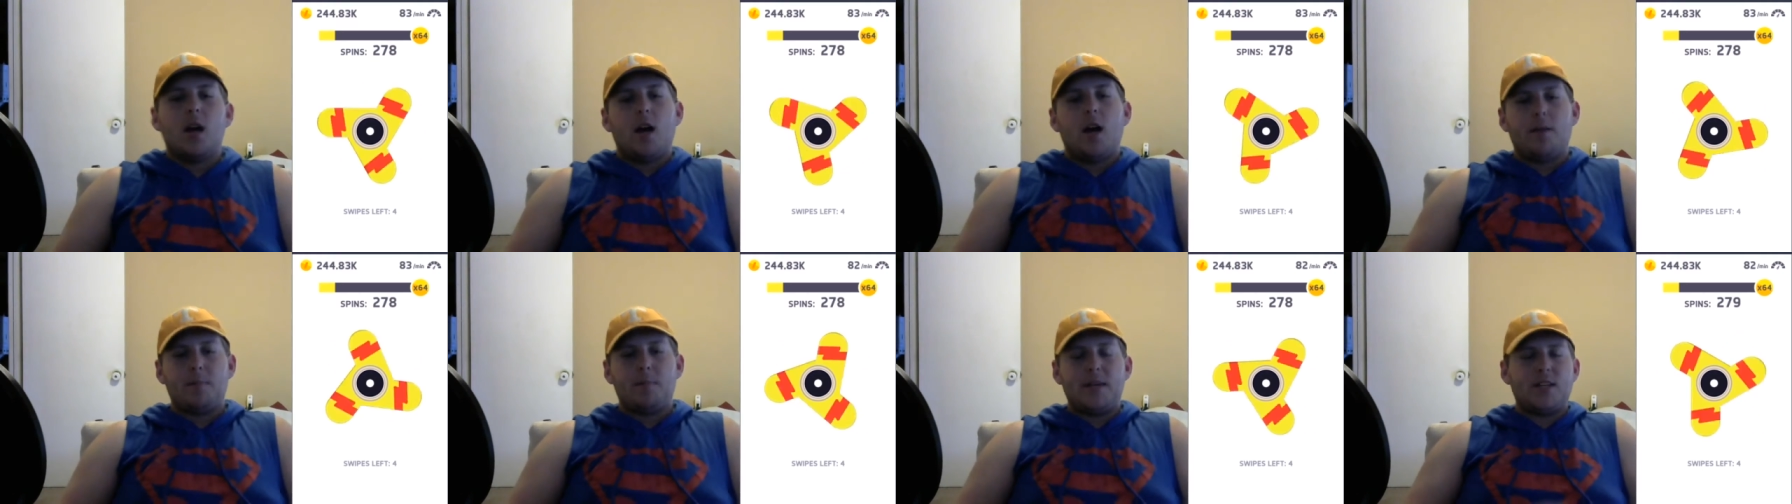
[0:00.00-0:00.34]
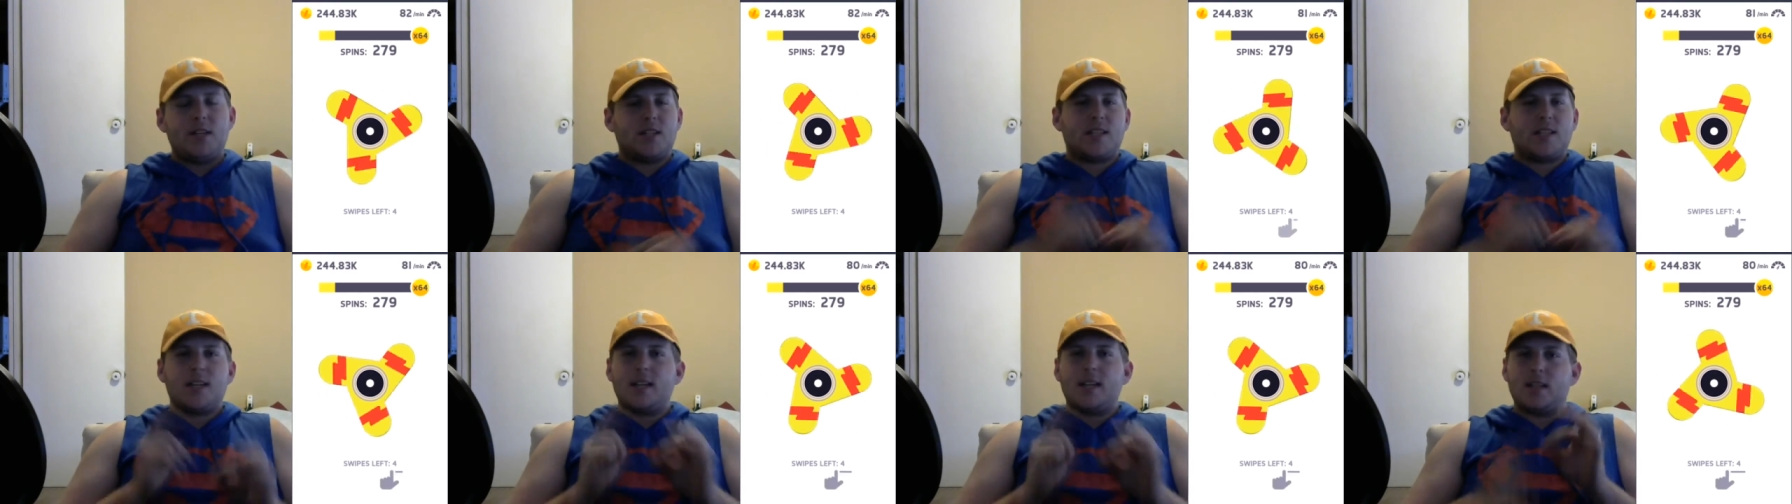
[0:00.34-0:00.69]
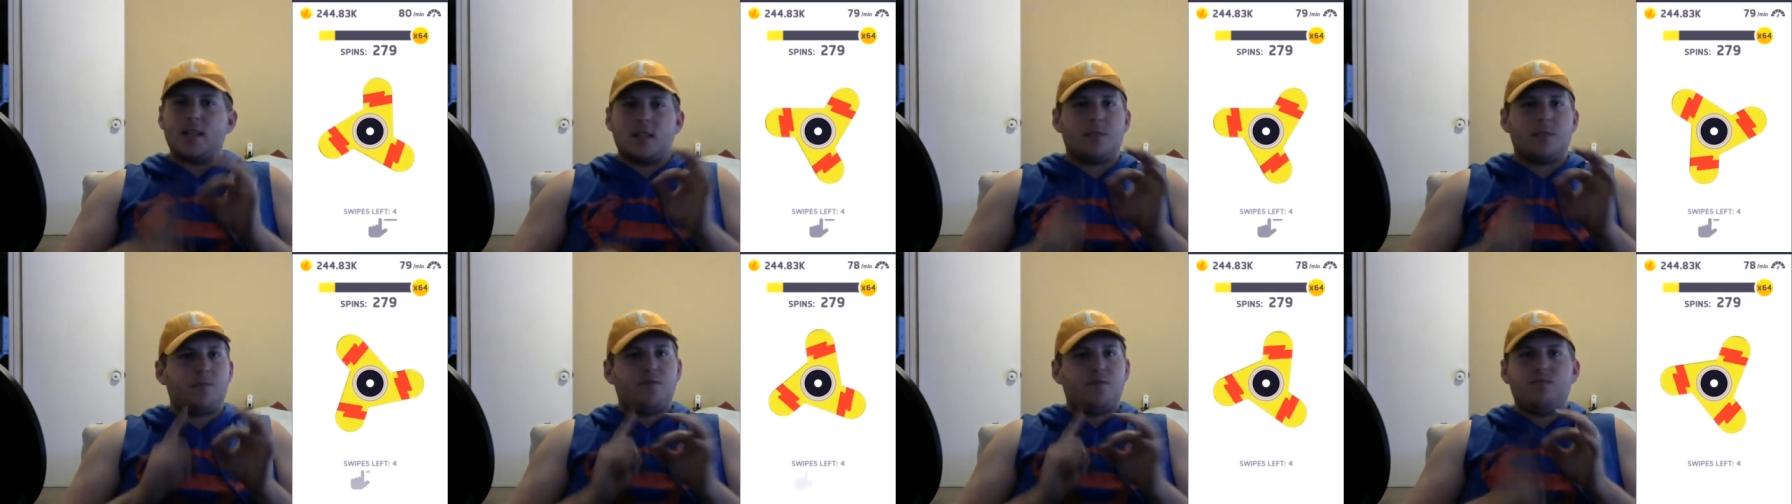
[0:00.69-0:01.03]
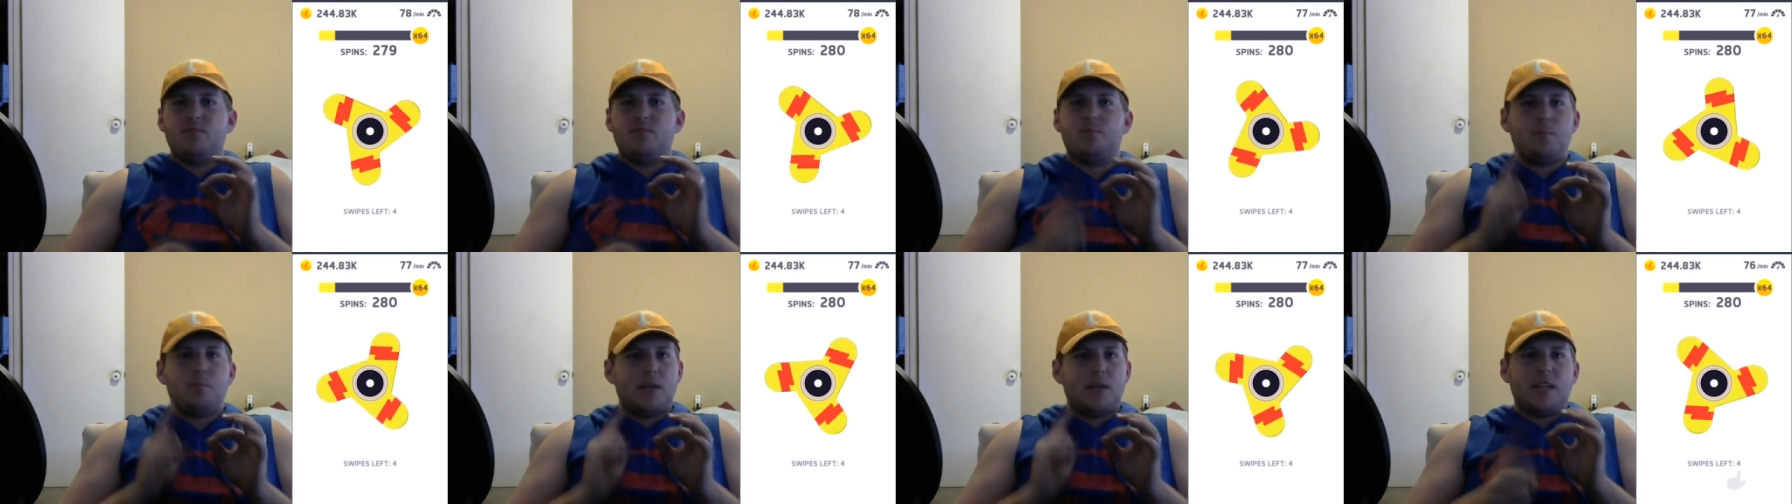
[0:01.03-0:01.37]
of me just sitting there
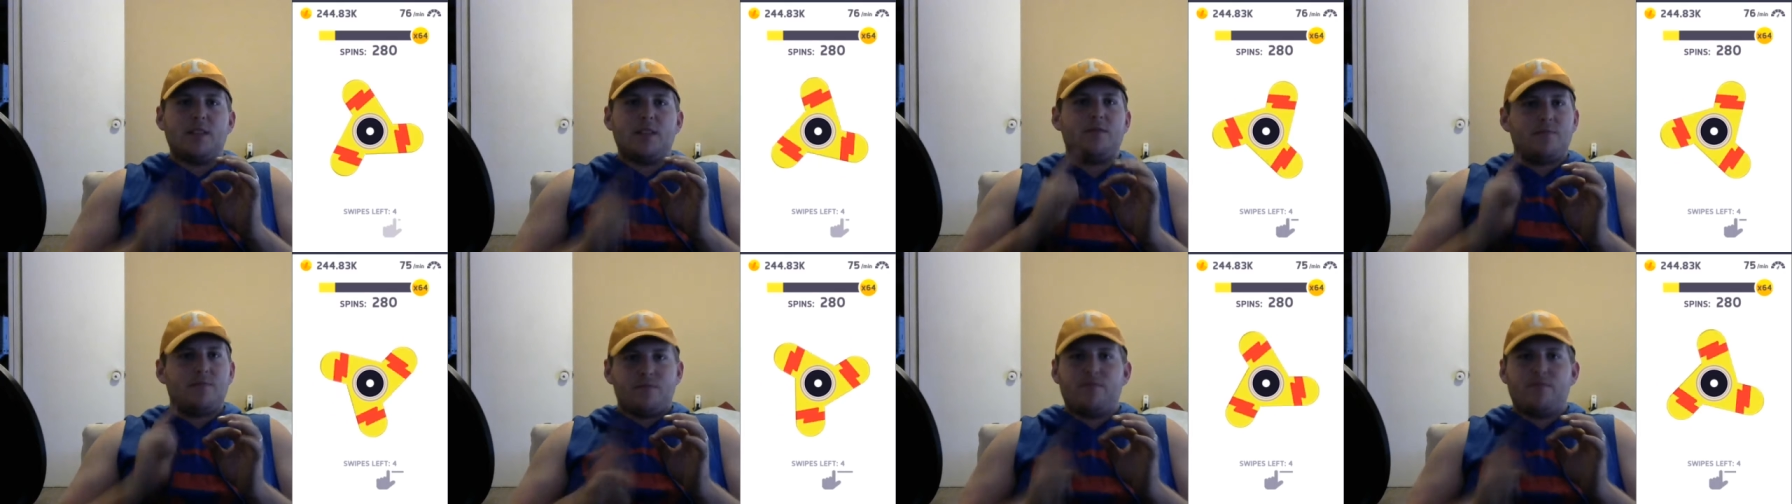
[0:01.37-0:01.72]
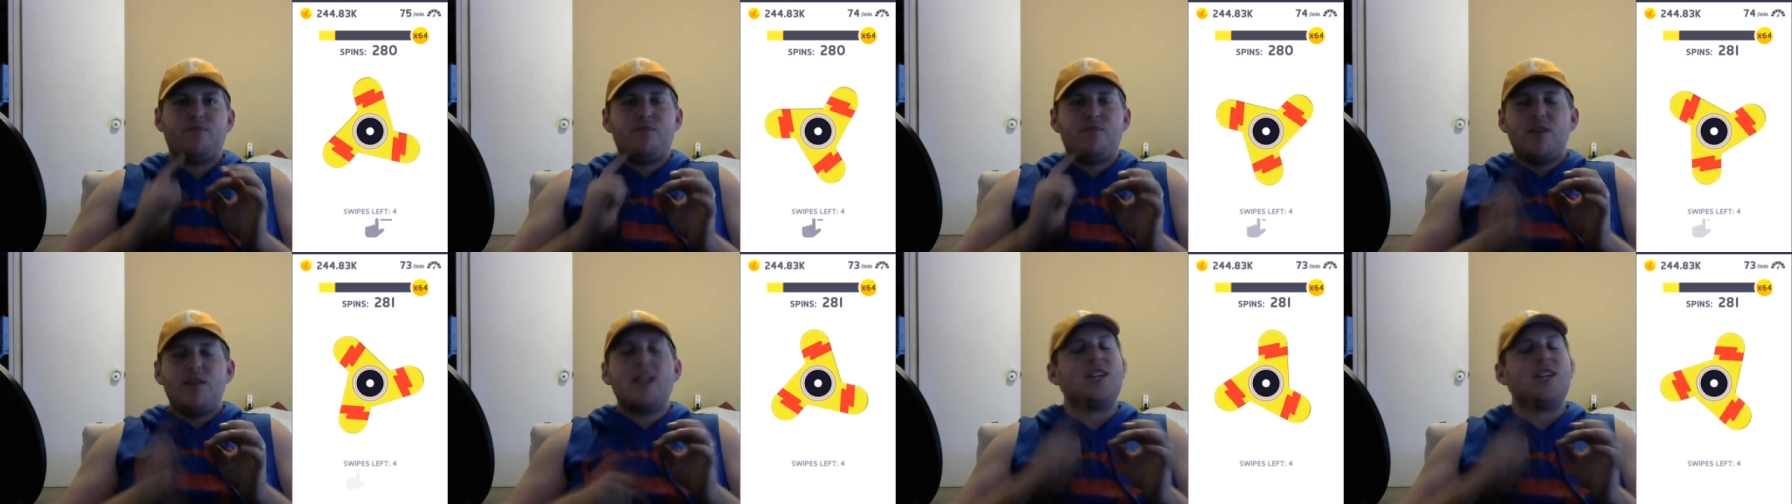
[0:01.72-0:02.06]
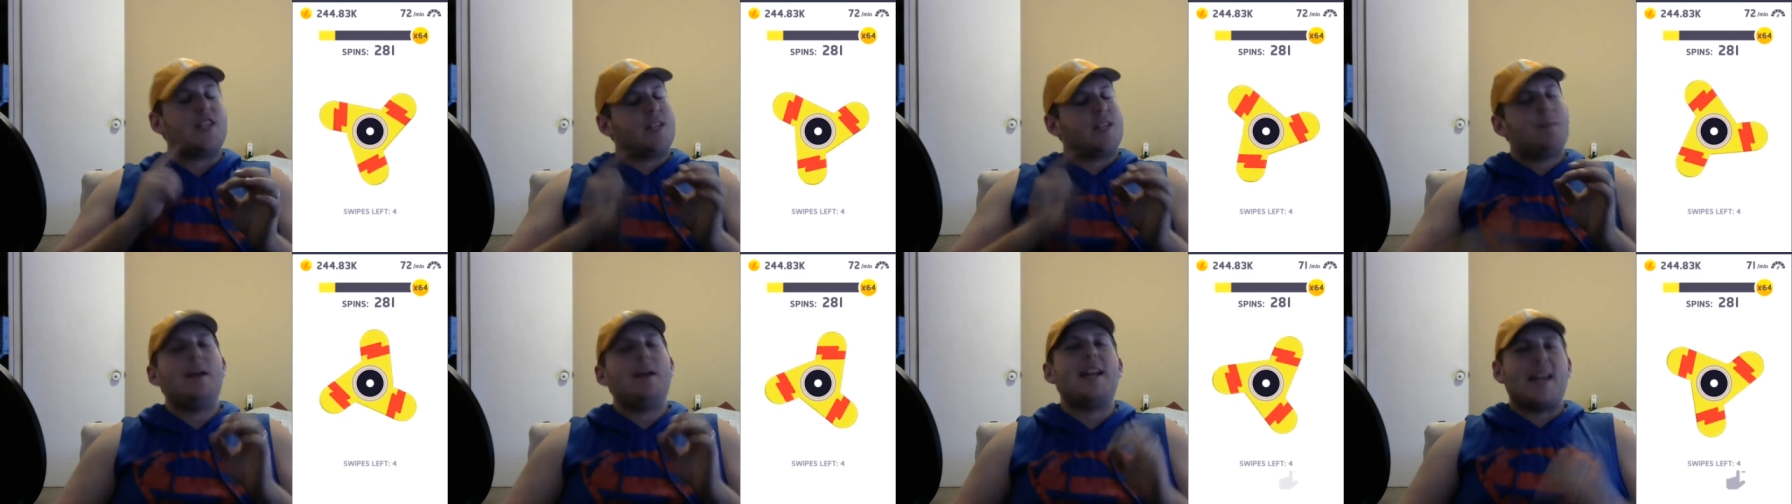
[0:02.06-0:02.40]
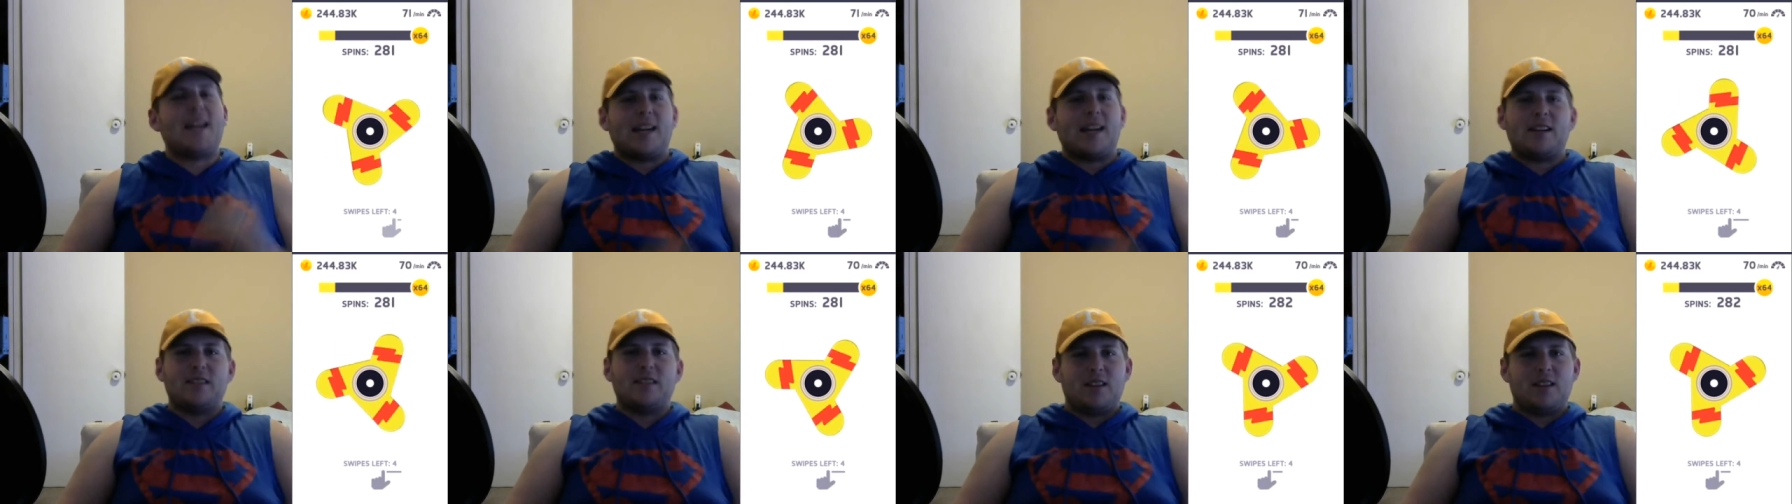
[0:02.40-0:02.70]
fidget, fidget spinning.